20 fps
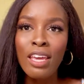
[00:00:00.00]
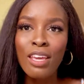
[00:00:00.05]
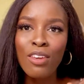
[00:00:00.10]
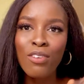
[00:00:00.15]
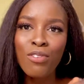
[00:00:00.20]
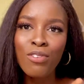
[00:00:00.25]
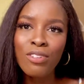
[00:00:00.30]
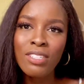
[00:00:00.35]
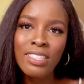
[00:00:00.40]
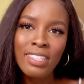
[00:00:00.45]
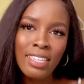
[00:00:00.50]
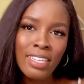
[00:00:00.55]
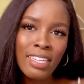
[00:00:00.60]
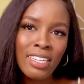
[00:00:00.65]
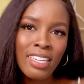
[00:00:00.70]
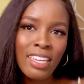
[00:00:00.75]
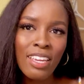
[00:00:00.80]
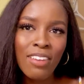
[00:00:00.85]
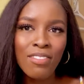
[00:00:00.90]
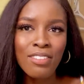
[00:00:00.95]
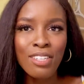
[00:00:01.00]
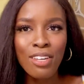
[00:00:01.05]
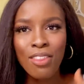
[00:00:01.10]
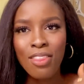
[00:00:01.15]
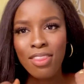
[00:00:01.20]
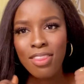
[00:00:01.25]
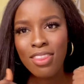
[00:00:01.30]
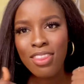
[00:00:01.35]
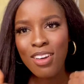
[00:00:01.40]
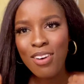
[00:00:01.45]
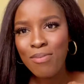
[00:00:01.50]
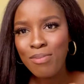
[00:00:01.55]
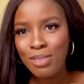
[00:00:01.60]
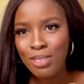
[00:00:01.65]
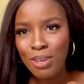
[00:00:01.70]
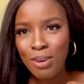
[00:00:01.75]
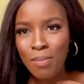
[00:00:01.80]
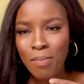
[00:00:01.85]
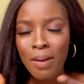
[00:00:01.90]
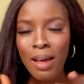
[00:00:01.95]
If you did, give it a thumbs
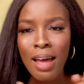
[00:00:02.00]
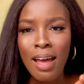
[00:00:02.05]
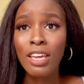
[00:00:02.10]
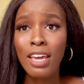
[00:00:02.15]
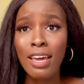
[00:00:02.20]
up.